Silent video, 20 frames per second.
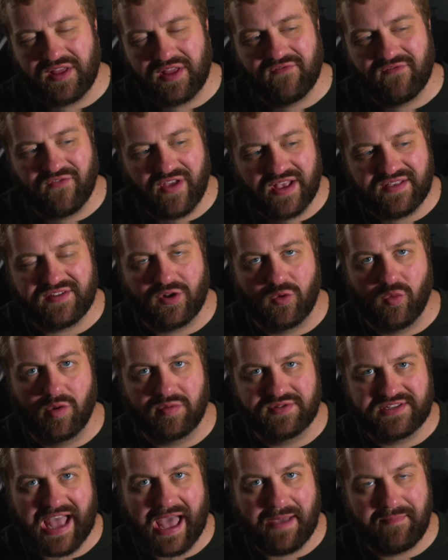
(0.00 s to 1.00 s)
invested in what
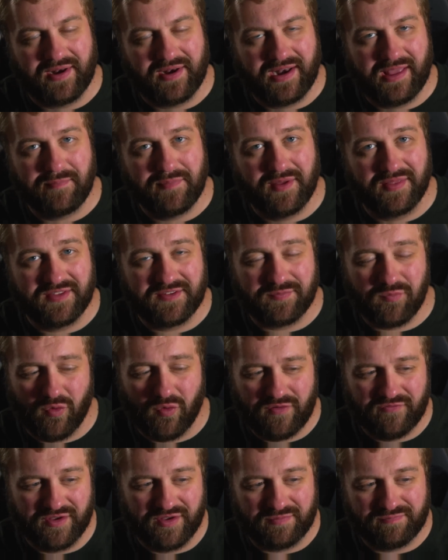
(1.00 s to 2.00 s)
was happening, but it's
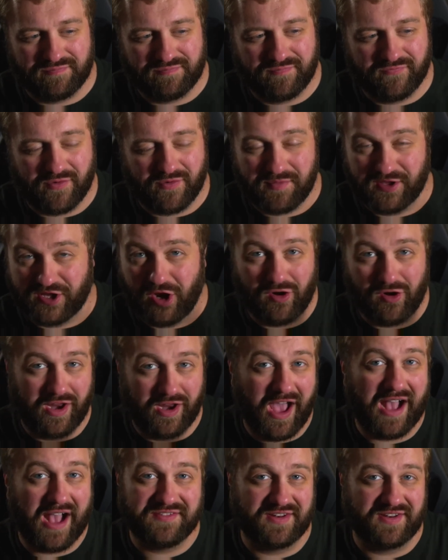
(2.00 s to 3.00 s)
more of from a
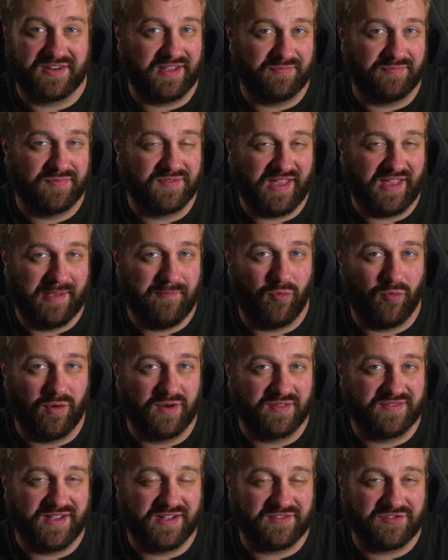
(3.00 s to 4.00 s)
curiosity standpoint.
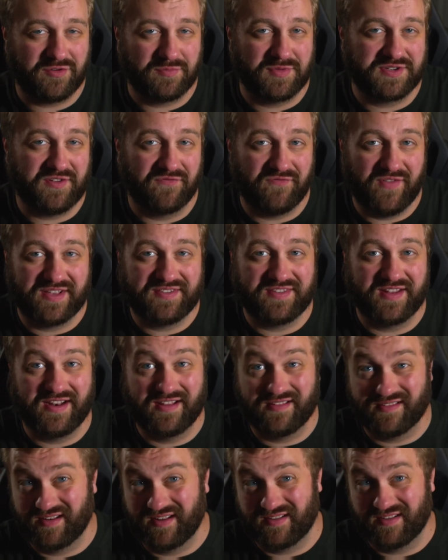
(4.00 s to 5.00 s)
It's not so much invested
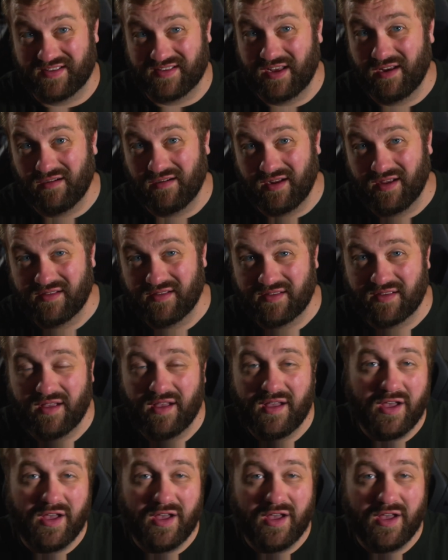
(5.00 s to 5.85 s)
as it is curious.